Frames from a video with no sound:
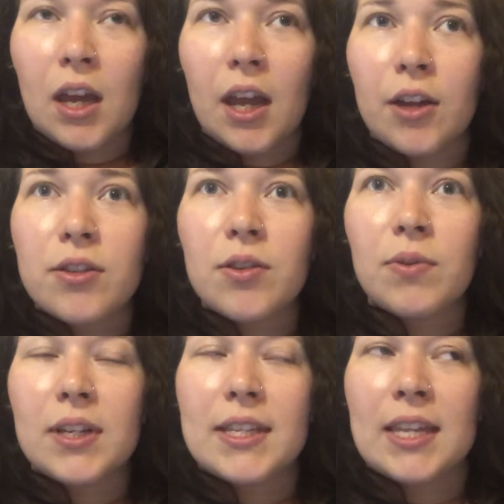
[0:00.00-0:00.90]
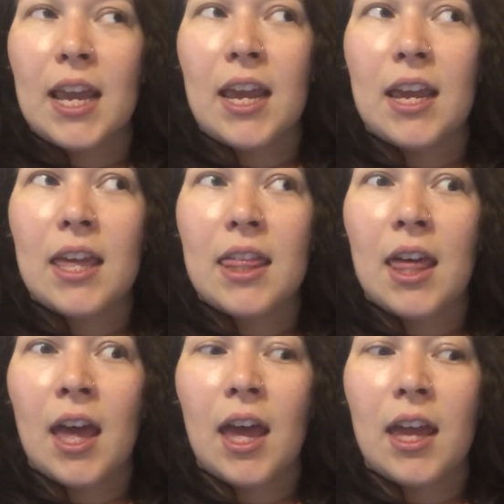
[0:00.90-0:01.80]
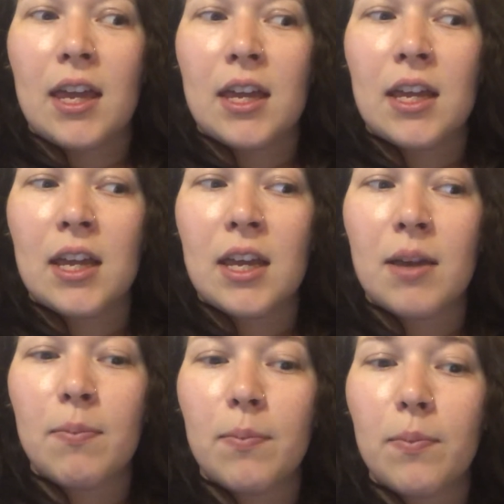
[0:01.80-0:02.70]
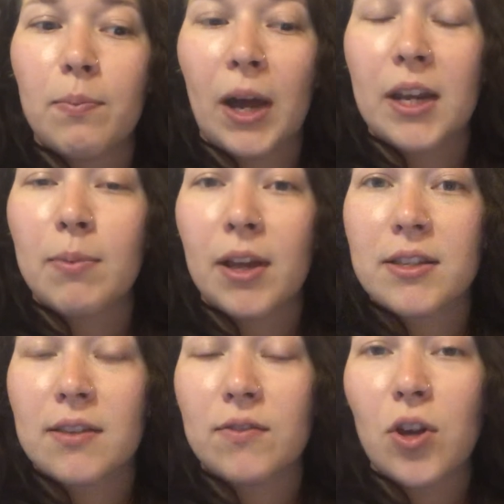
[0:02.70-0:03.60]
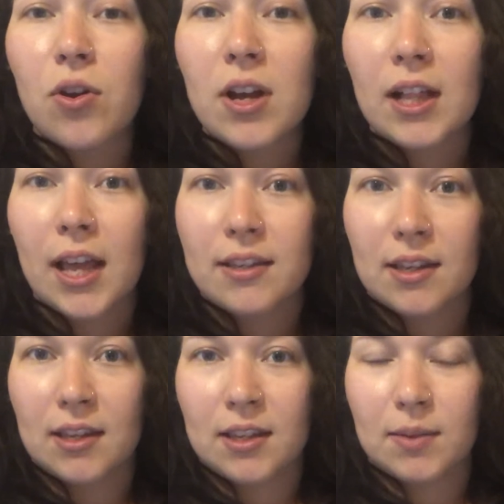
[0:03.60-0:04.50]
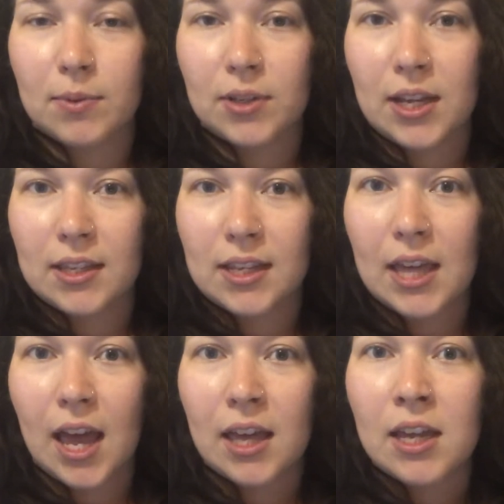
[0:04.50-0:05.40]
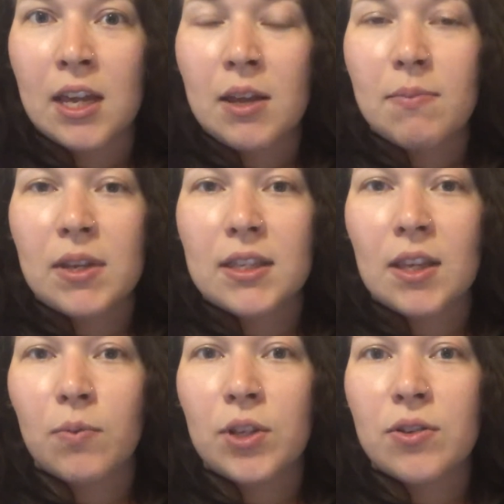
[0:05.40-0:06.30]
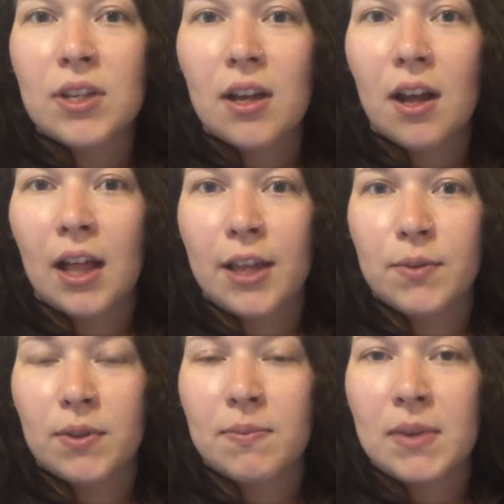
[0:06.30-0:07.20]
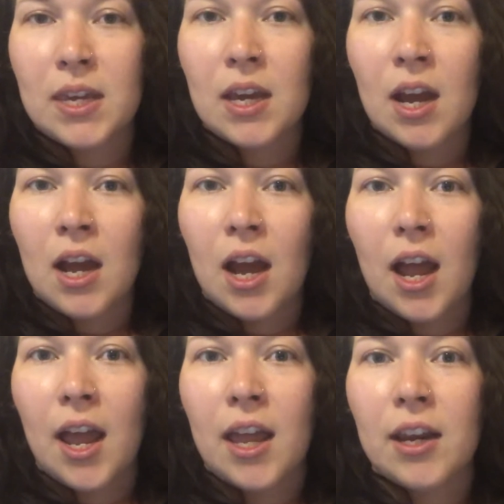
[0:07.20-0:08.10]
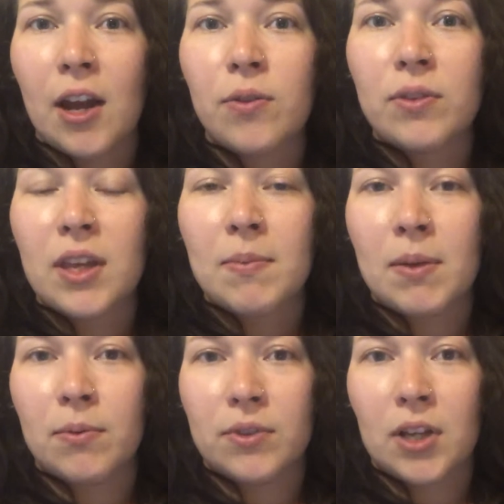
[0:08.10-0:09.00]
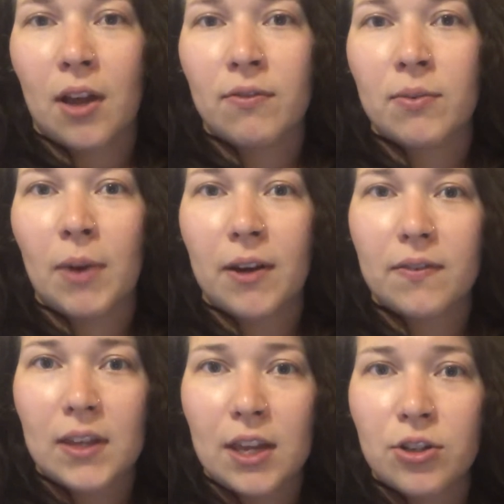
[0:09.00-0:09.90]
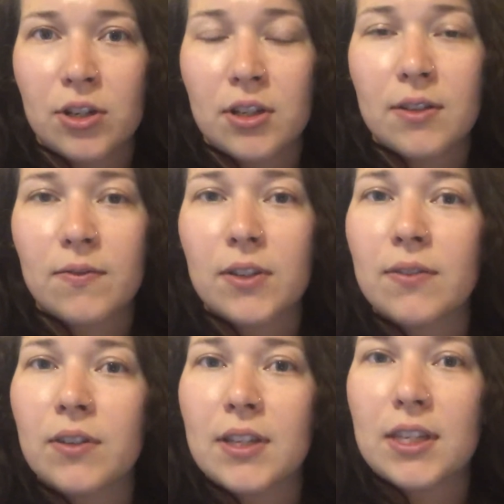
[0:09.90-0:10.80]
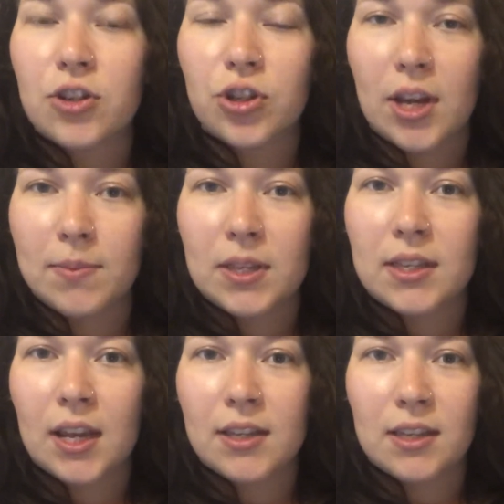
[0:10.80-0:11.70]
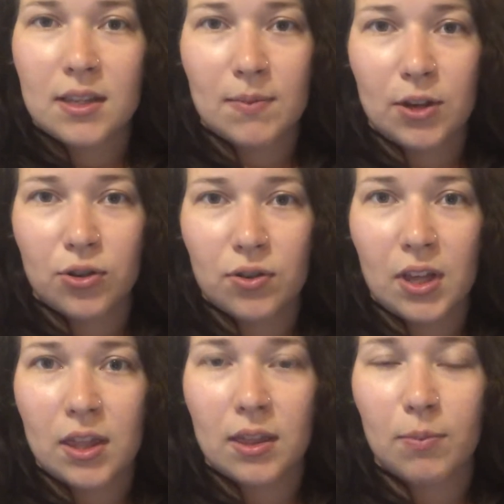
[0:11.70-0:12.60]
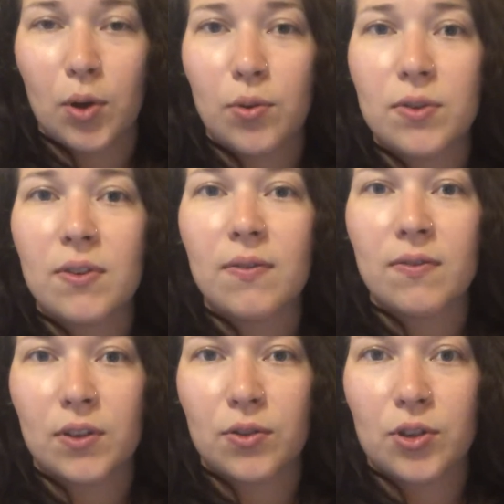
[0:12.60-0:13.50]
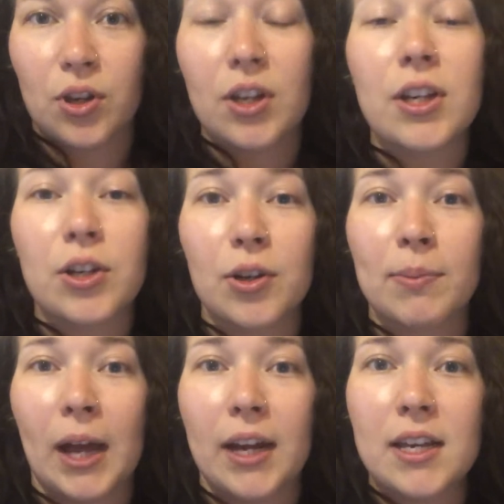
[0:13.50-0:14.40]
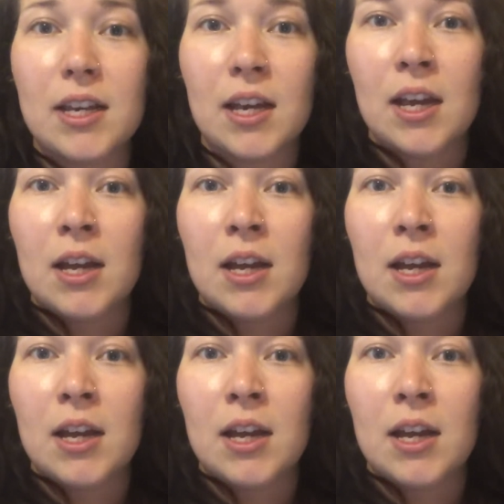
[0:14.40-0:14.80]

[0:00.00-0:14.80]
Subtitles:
I also want to say that body positive yoga classes, as it pertains to that, means that when you take a class with me, I not only am able to offer modifications for different shapes and sizes to make sure that the pose feels good in your body,